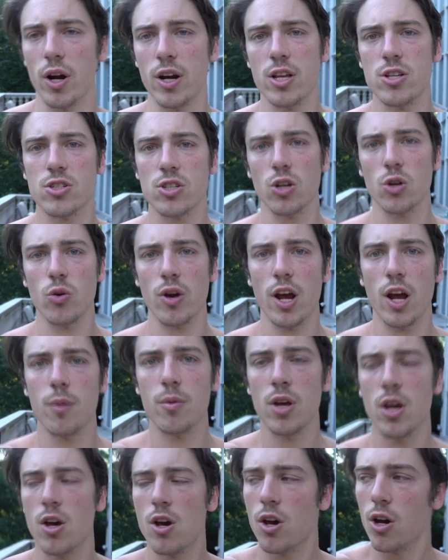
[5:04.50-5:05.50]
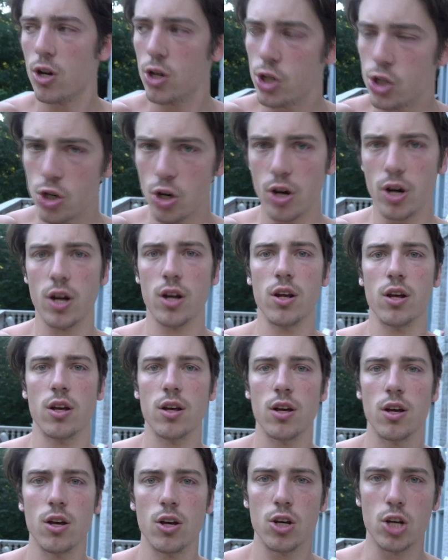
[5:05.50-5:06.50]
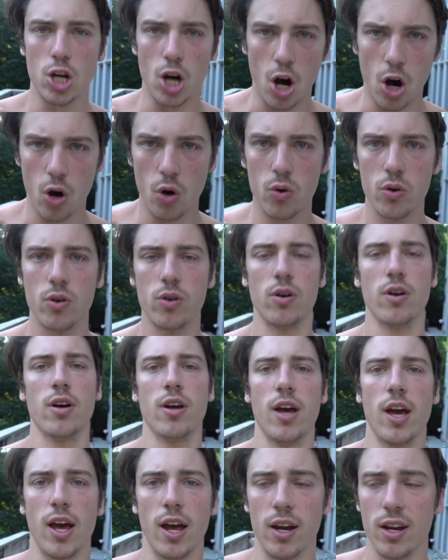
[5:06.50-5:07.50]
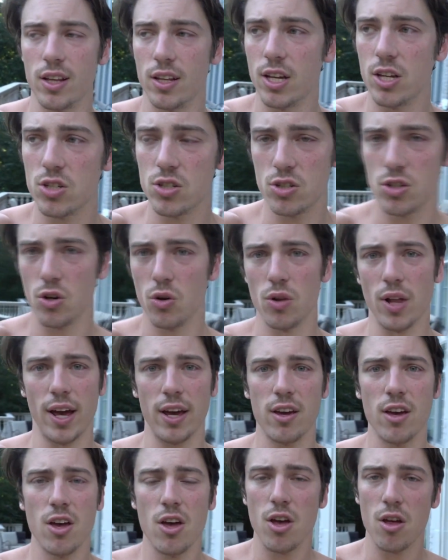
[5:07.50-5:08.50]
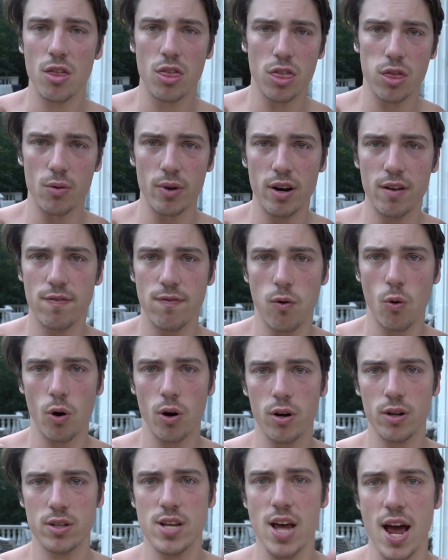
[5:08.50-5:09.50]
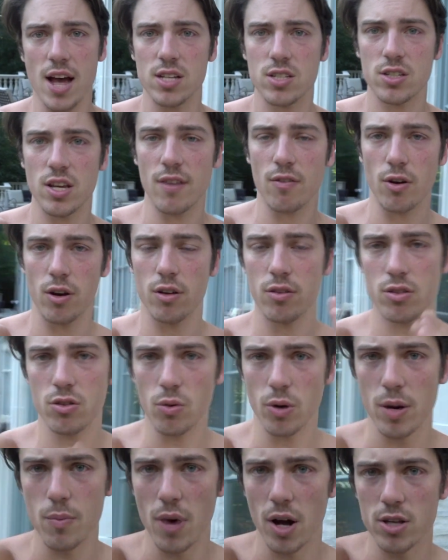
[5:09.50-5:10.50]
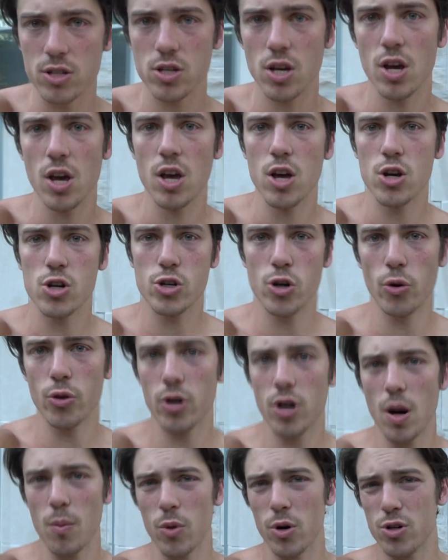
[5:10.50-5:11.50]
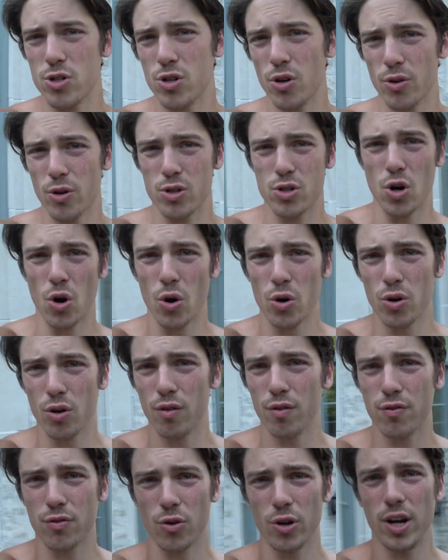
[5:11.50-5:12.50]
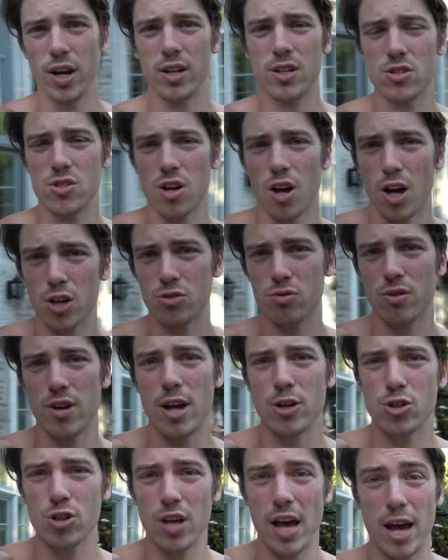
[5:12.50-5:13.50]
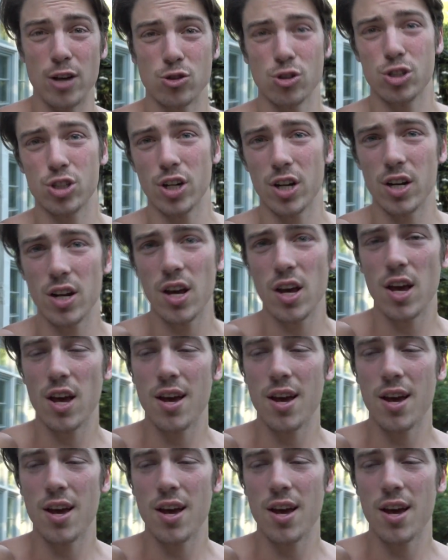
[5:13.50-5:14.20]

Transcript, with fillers: on Instagram, should go and at least do like three, four tests every three months, show their numbers, show their total free testosterone, estrogen,